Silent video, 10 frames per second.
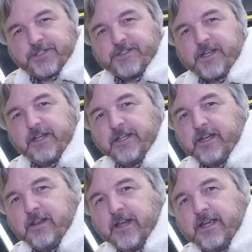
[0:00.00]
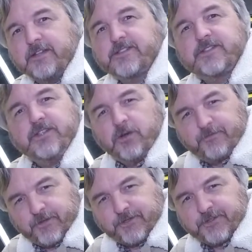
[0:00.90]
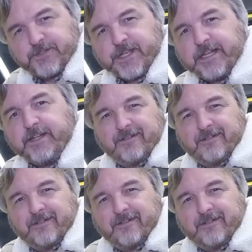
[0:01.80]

the LED lights, no filters on there.